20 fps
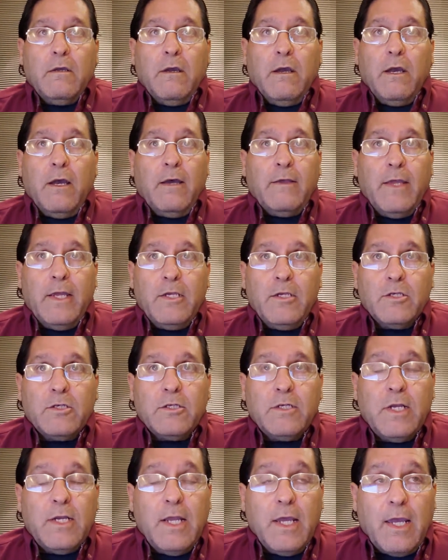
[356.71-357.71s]
They just
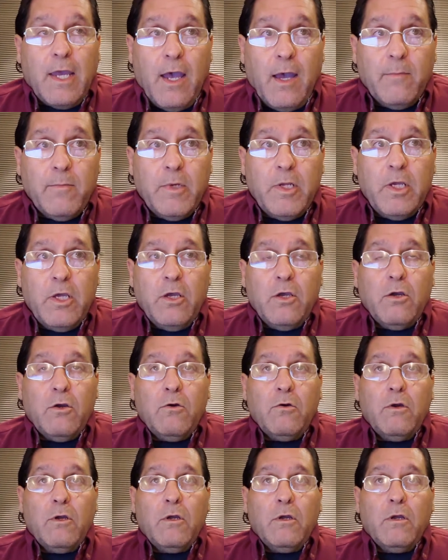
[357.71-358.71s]
need to come to you,